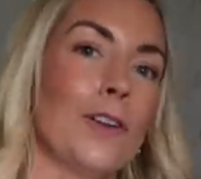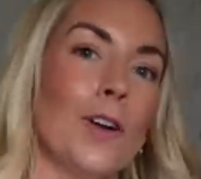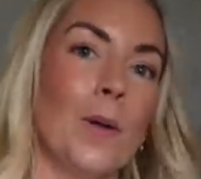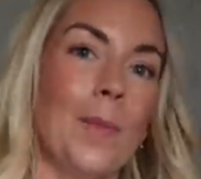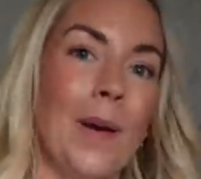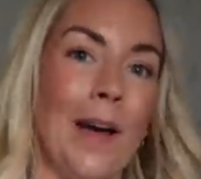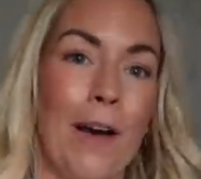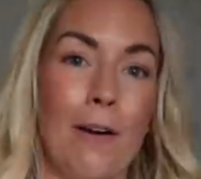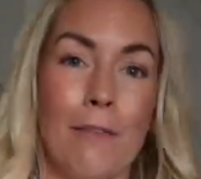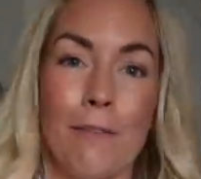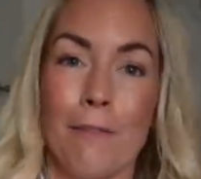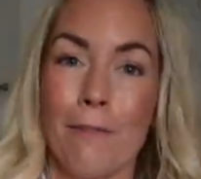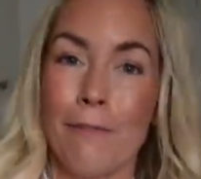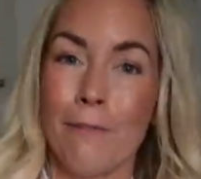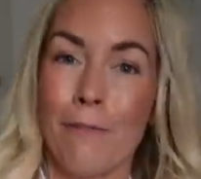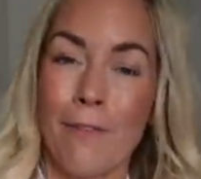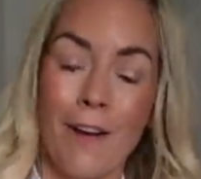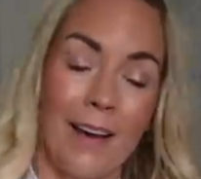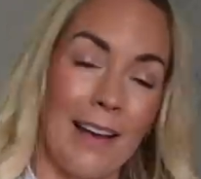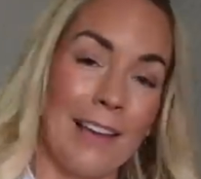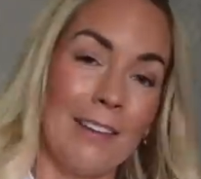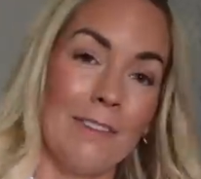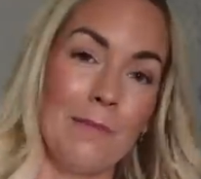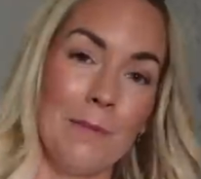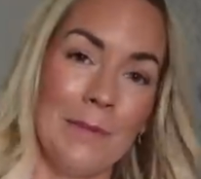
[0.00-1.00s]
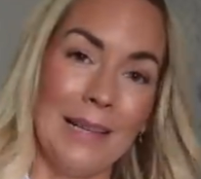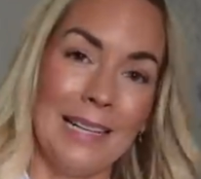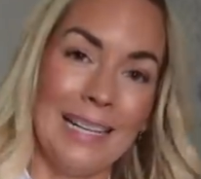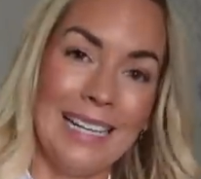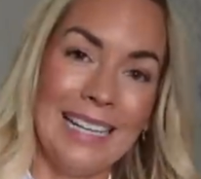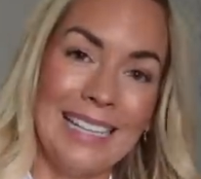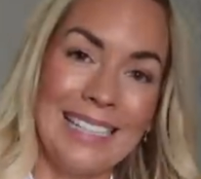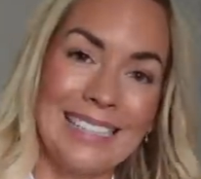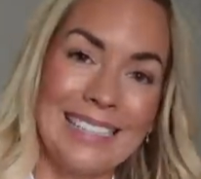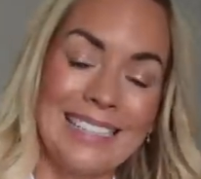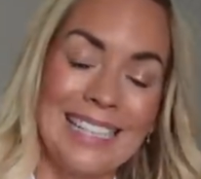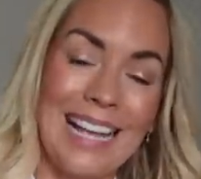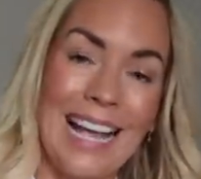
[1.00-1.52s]
for about five
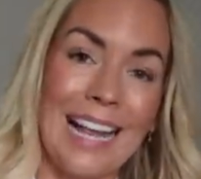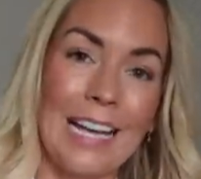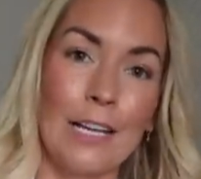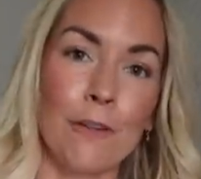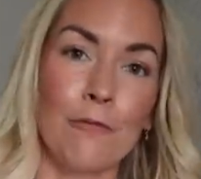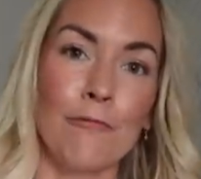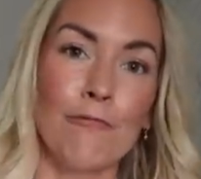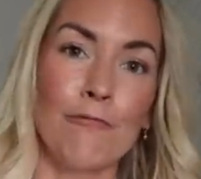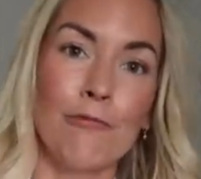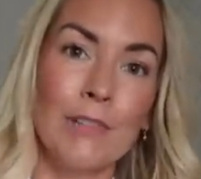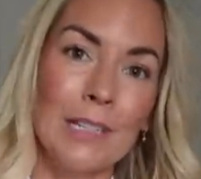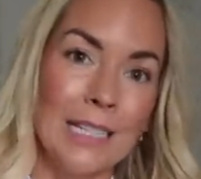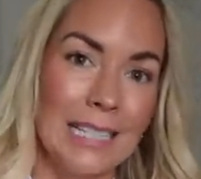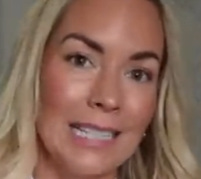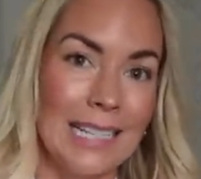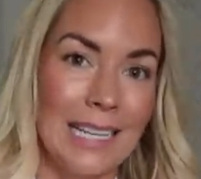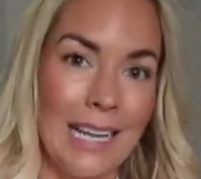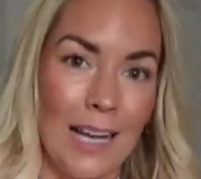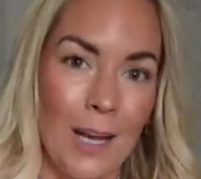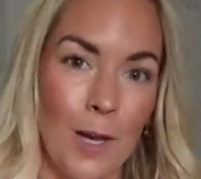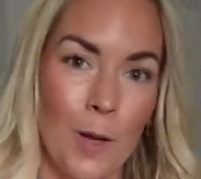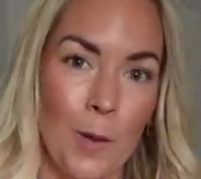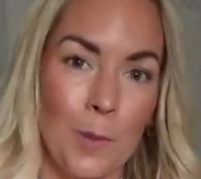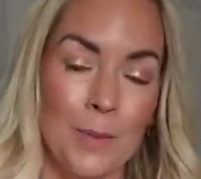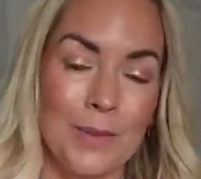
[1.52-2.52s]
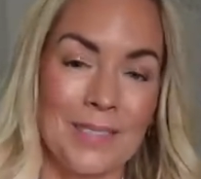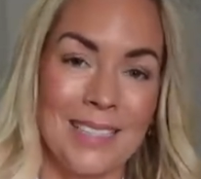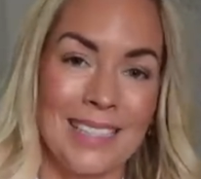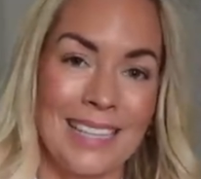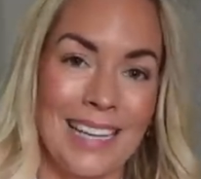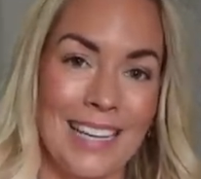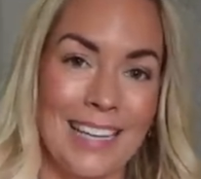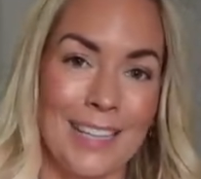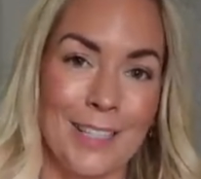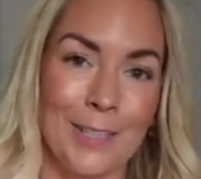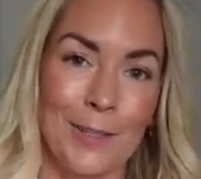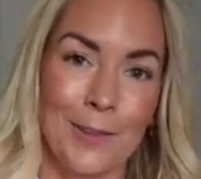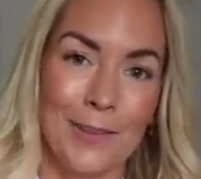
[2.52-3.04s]
minutes and it really helps to
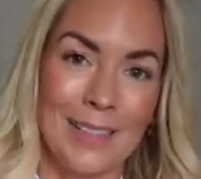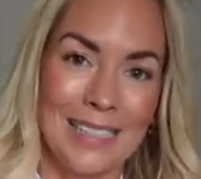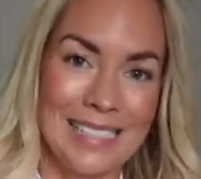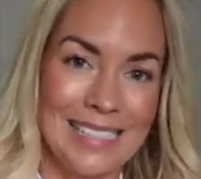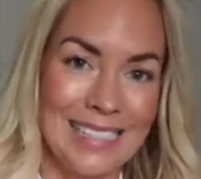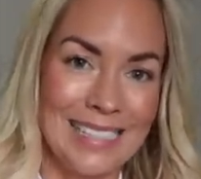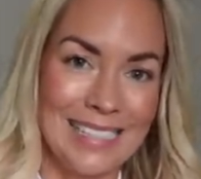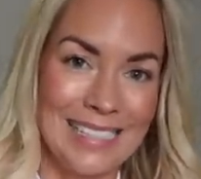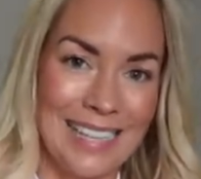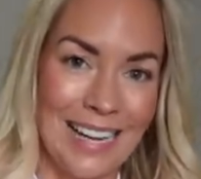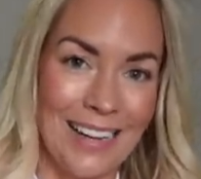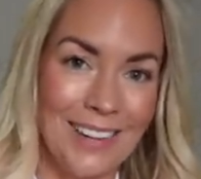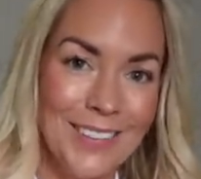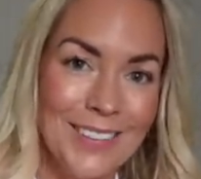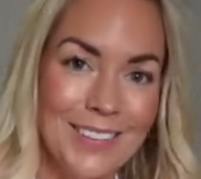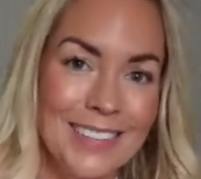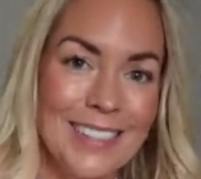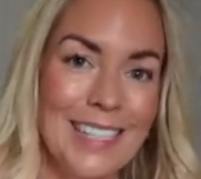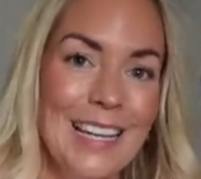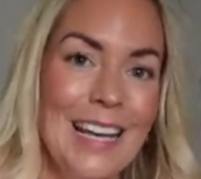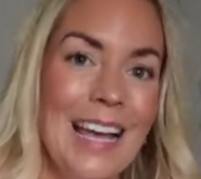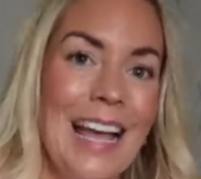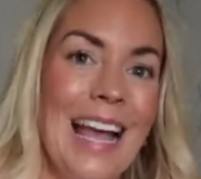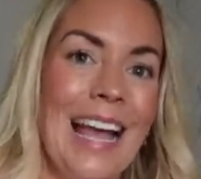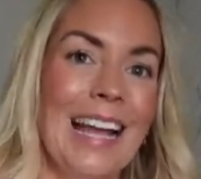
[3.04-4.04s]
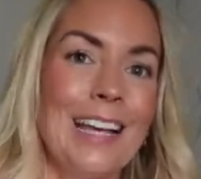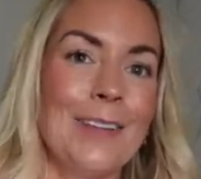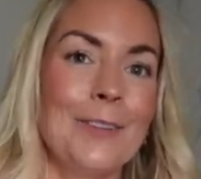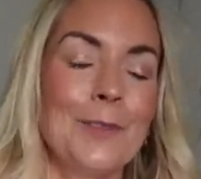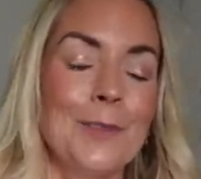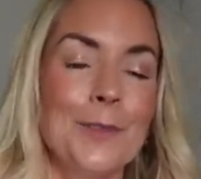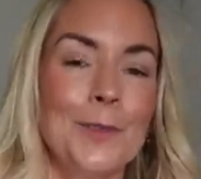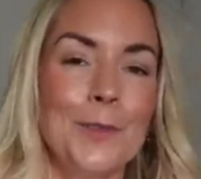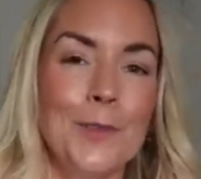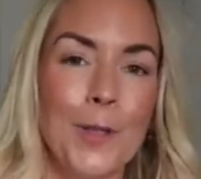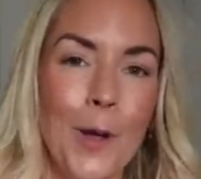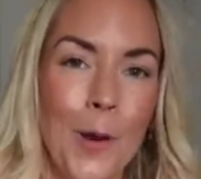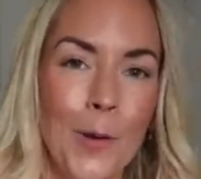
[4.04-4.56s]
get the creases out. And if
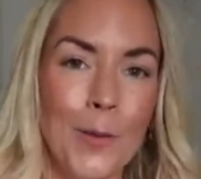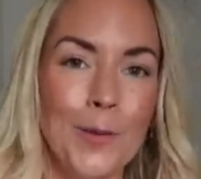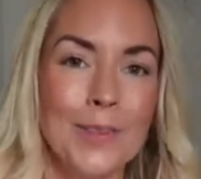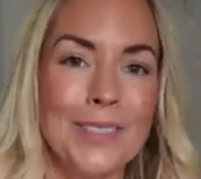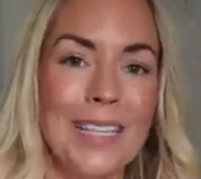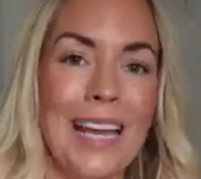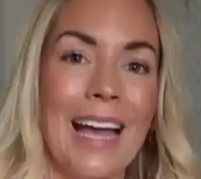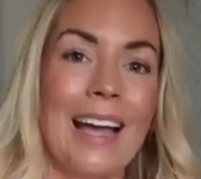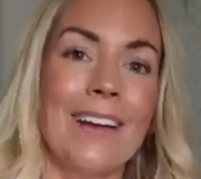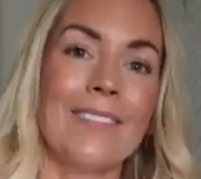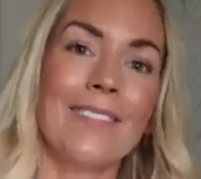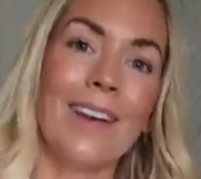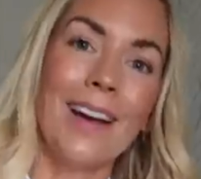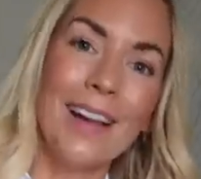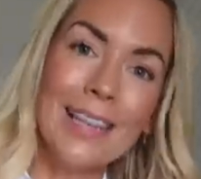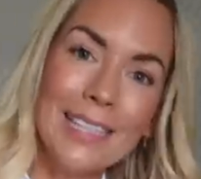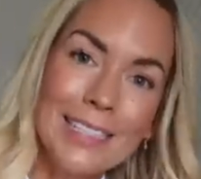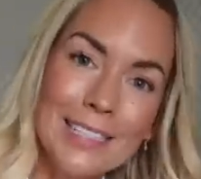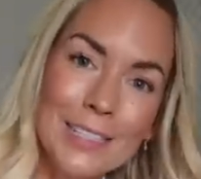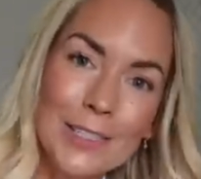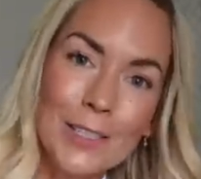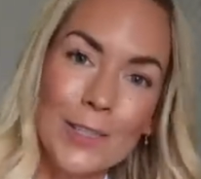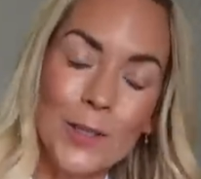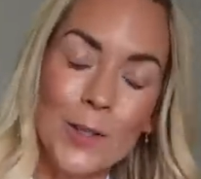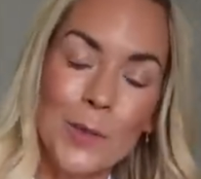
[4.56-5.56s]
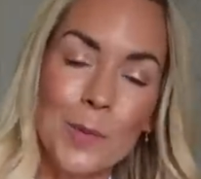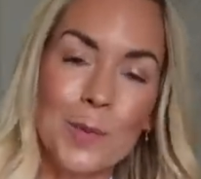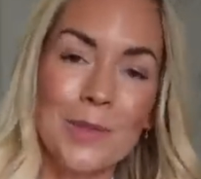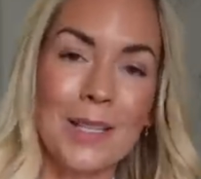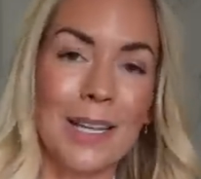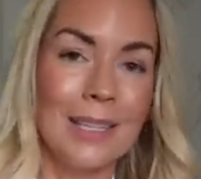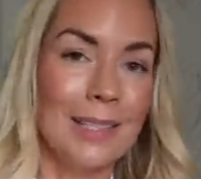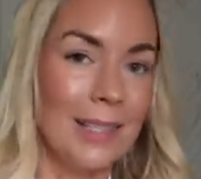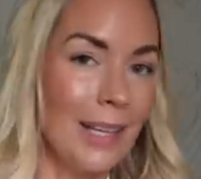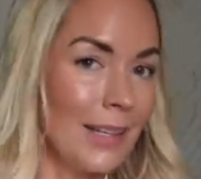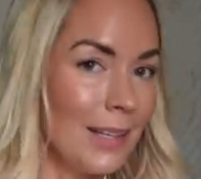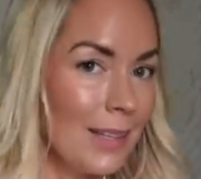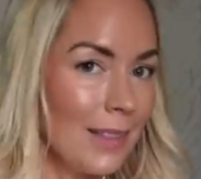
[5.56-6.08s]
you don't have ice cubes,
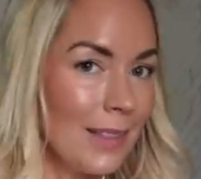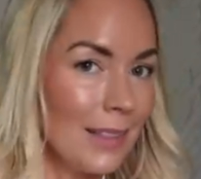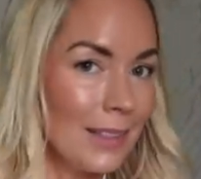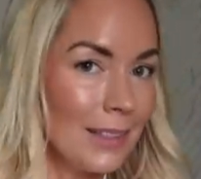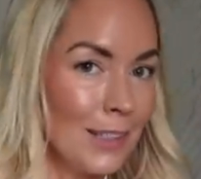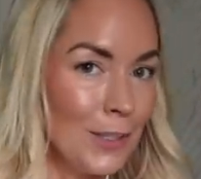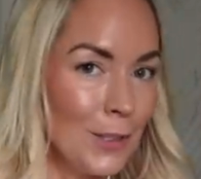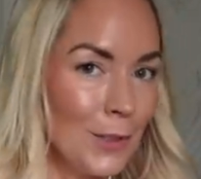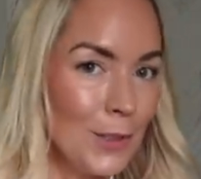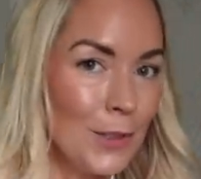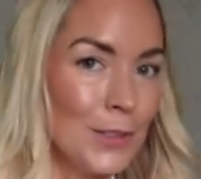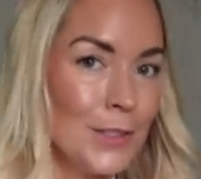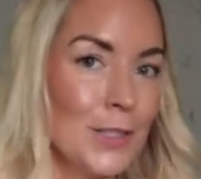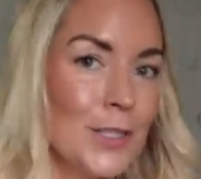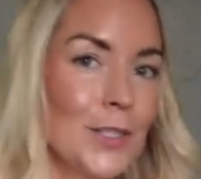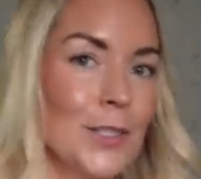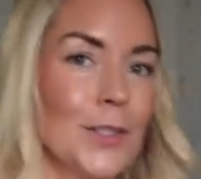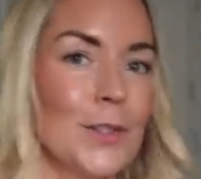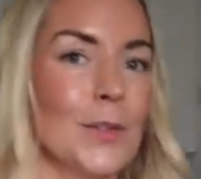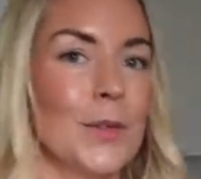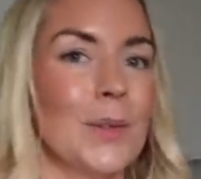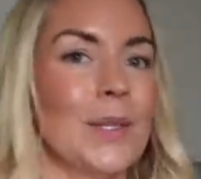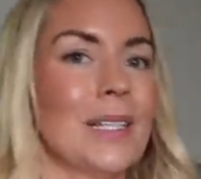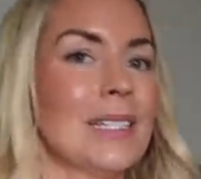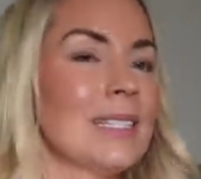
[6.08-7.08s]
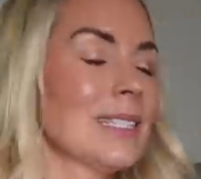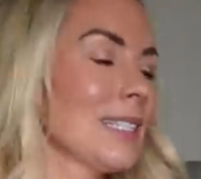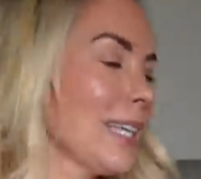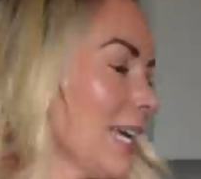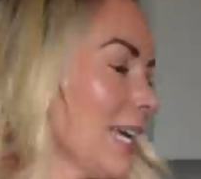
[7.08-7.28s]
another thing that you can do is